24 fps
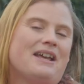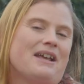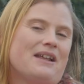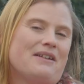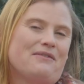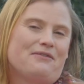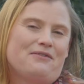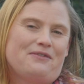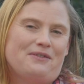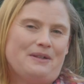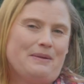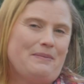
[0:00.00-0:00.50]

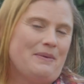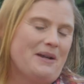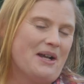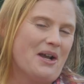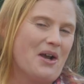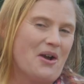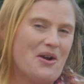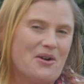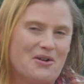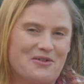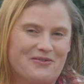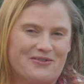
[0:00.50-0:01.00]
And flipping
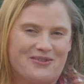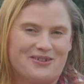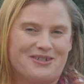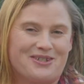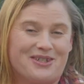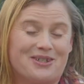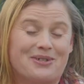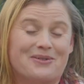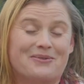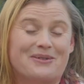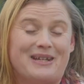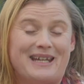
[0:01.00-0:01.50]
over
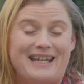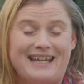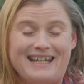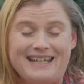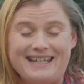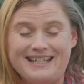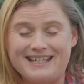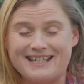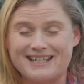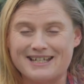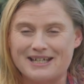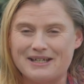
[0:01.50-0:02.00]
to
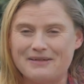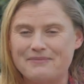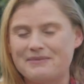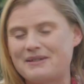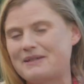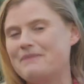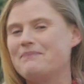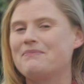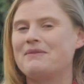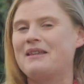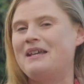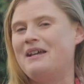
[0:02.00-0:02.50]

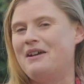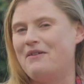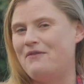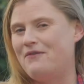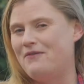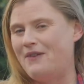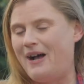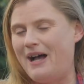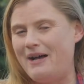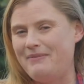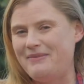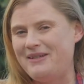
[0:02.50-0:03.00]
Egypt,
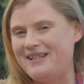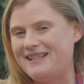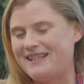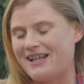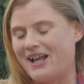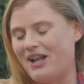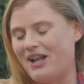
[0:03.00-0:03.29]
farmers